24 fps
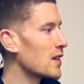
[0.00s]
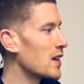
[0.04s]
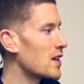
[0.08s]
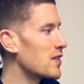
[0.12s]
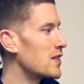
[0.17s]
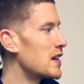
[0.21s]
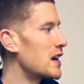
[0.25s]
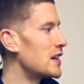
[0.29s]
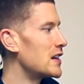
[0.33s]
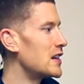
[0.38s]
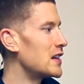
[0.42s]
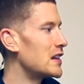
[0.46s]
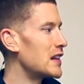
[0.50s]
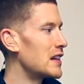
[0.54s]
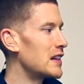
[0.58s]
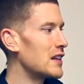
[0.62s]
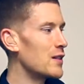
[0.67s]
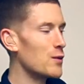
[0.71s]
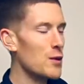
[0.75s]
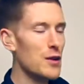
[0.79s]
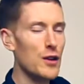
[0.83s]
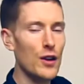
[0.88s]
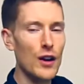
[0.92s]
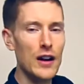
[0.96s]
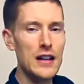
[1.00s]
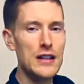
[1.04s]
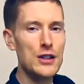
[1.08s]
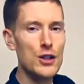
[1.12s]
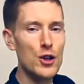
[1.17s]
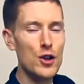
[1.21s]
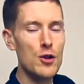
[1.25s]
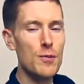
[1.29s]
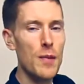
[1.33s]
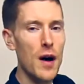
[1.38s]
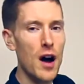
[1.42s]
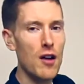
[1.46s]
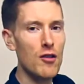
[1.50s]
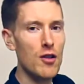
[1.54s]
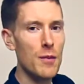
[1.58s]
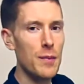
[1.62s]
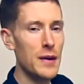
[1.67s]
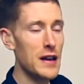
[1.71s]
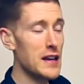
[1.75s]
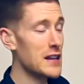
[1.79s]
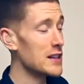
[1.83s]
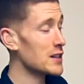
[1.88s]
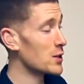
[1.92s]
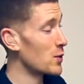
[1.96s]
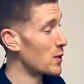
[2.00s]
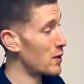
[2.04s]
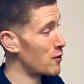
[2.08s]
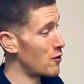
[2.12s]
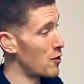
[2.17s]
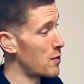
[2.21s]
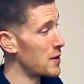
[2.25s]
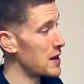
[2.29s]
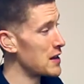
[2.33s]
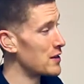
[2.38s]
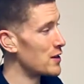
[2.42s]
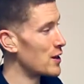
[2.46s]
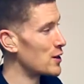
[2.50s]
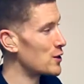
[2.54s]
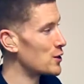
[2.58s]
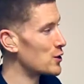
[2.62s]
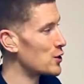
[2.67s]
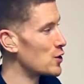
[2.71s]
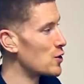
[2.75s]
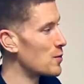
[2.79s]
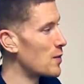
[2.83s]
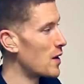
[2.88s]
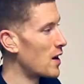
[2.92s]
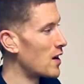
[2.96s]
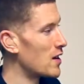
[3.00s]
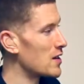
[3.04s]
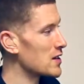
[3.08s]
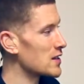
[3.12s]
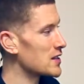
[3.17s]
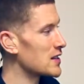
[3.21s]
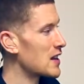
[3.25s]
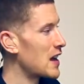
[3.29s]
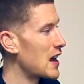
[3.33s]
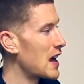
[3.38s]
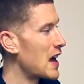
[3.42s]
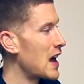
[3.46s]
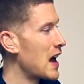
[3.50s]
Then we've got a 2-bar repeat, so we repeat those 2 bars,